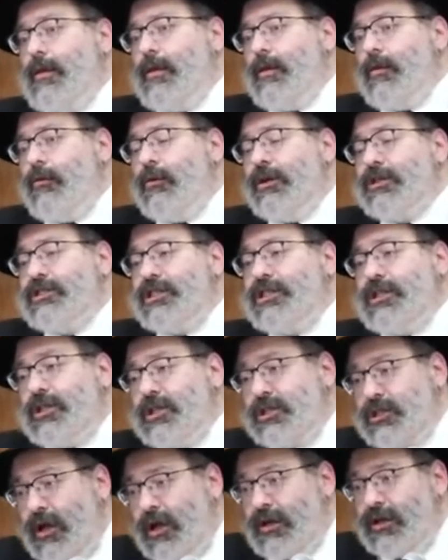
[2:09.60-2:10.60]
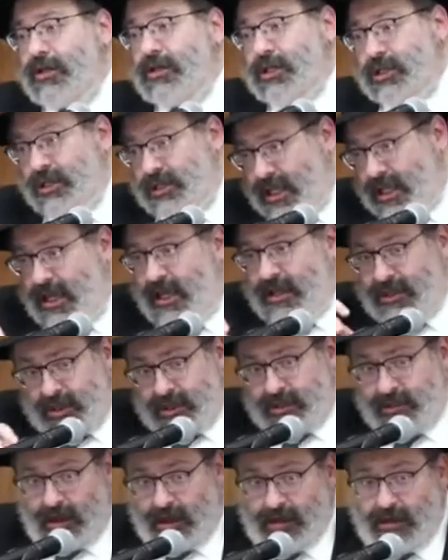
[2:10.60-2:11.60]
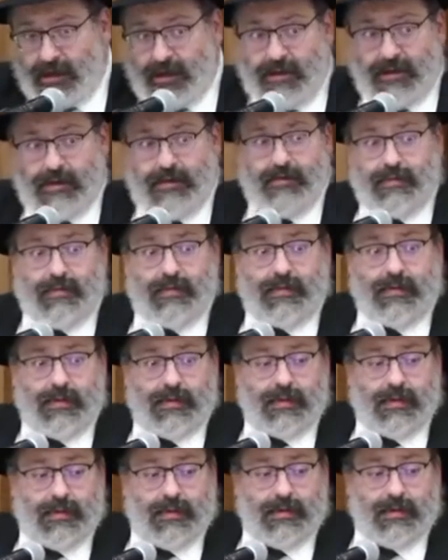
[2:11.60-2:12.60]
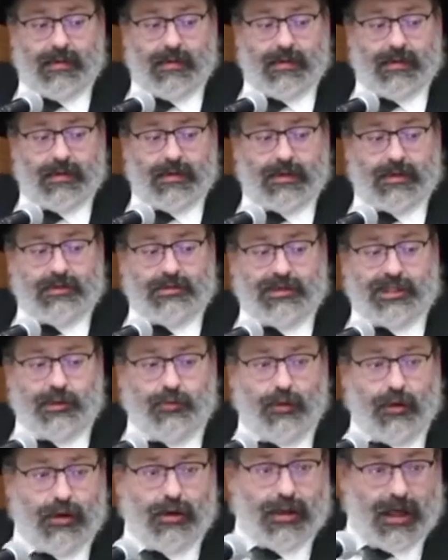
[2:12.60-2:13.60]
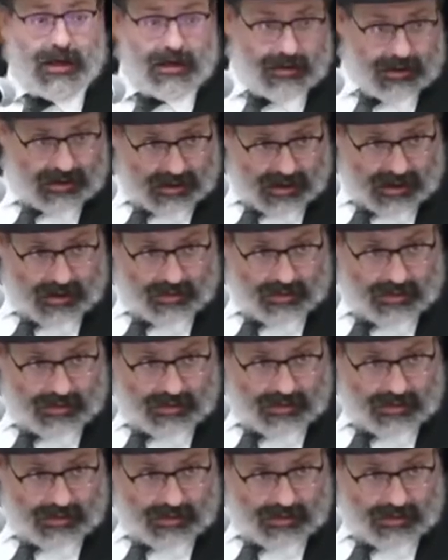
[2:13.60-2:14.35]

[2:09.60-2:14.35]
When she decided to stay and study, so she wrote a letter to the Rebbe.